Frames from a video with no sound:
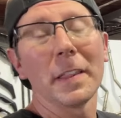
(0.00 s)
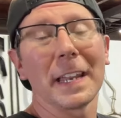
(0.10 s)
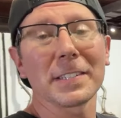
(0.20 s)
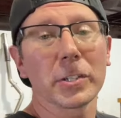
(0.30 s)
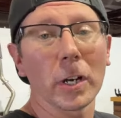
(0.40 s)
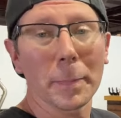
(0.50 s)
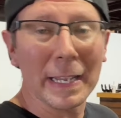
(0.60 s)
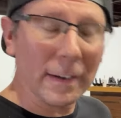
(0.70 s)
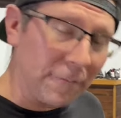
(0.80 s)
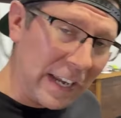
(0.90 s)
That is going to
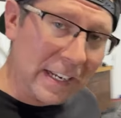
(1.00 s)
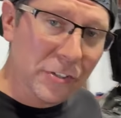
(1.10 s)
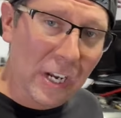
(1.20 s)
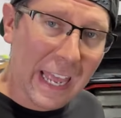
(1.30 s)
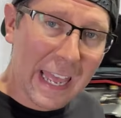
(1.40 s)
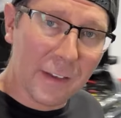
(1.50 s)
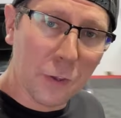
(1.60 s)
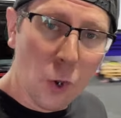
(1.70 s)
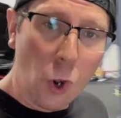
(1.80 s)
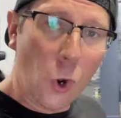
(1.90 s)
be an advantage I have
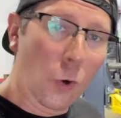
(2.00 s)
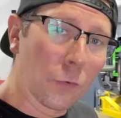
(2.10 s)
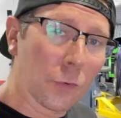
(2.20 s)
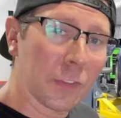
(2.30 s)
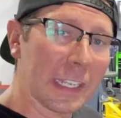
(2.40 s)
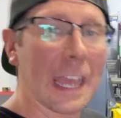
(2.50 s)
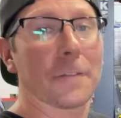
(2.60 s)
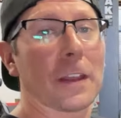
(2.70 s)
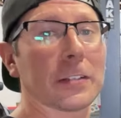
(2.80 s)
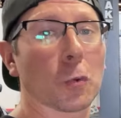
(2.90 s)
over the
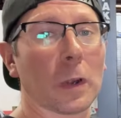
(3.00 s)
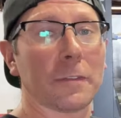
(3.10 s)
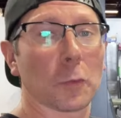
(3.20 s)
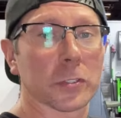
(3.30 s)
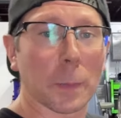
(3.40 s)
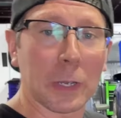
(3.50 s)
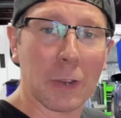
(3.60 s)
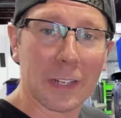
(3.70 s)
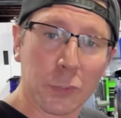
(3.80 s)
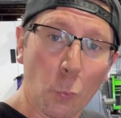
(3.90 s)
FA24
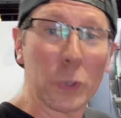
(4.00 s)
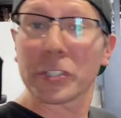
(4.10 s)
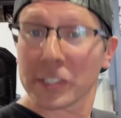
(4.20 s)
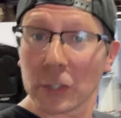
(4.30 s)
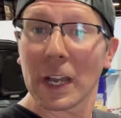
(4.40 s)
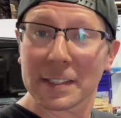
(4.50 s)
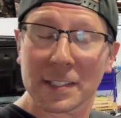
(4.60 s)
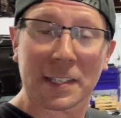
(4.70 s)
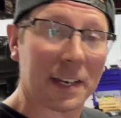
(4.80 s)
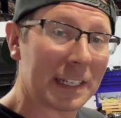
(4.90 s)
WRX, which still has
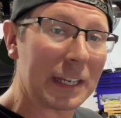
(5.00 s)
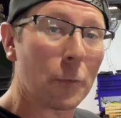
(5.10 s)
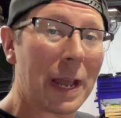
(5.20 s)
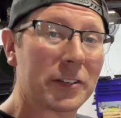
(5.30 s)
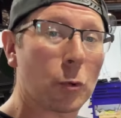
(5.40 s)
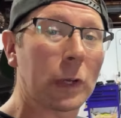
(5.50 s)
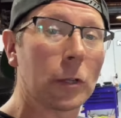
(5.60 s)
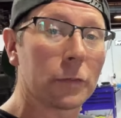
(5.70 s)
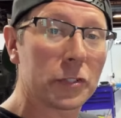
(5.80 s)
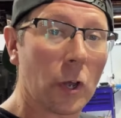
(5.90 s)
a set of Neo Max
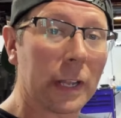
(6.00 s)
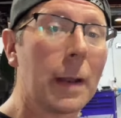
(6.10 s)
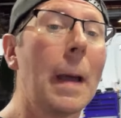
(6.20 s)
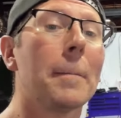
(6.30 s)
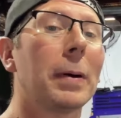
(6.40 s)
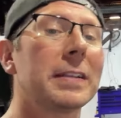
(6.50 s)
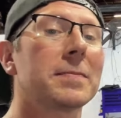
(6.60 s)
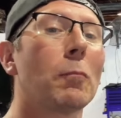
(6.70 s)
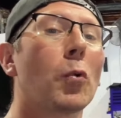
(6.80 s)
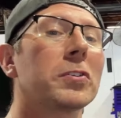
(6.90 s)
coilovers on it, but
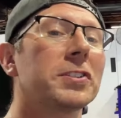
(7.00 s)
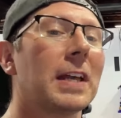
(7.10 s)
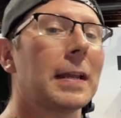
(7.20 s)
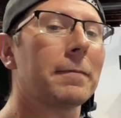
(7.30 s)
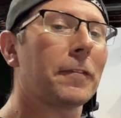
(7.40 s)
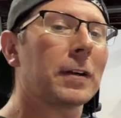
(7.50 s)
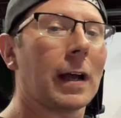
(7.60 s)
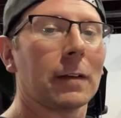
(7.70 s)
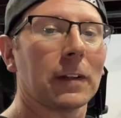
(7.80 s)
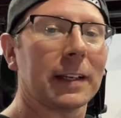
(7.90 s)
is more set up for
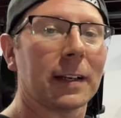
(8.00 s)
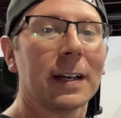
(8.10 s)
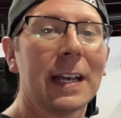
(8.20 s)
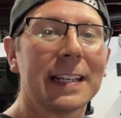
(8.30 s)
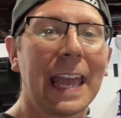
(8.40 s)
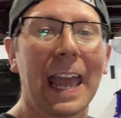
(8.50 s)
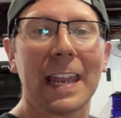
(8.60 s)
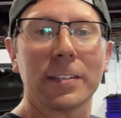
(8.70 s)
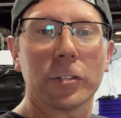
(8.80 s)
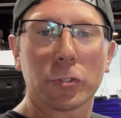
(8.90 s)
kind of like a
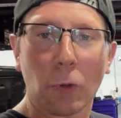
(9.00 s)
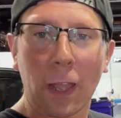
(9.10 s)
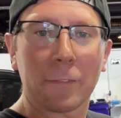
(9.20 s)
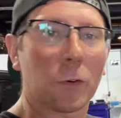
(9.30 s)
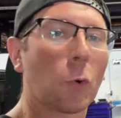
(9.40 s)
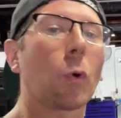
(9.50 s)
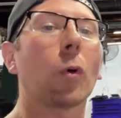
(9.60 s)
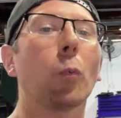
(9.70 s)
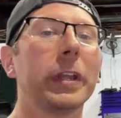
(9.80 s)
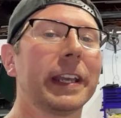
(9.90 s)
canyon driver or
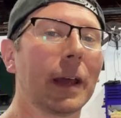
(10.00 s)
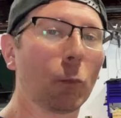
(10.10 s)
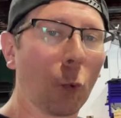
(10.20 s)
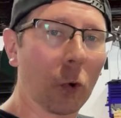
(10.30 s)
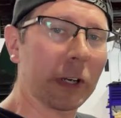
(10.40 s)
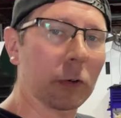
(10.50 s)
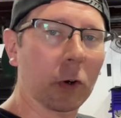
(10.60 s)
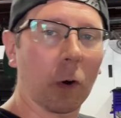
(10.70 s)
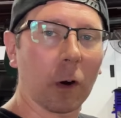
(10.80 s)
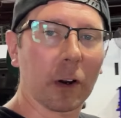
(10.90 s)
a weekend warrior
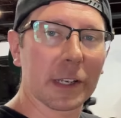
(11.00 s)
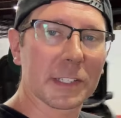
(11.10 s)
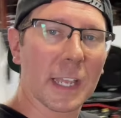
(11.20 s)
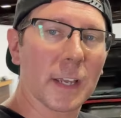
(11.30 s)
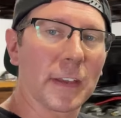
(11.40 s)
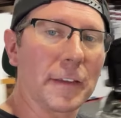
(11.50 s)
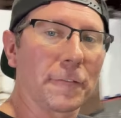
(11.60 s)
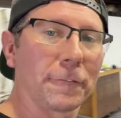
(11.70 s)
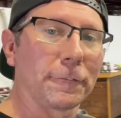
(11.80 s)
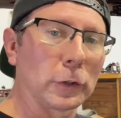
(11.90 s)
car instead of a
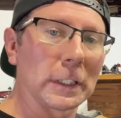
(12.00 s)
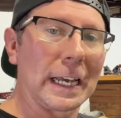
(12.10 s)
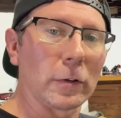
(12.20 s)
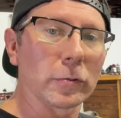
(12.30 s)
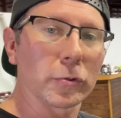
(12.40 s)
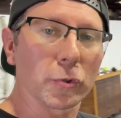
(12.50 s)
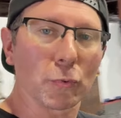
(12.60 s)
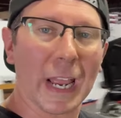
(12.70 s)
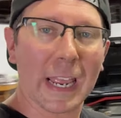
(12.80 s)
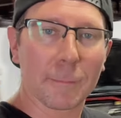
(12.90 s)
full-out
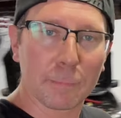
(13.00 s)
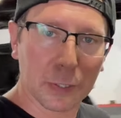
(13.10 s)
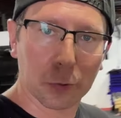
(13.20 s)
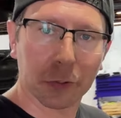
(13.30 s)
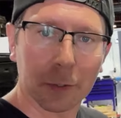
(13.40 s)
drag build.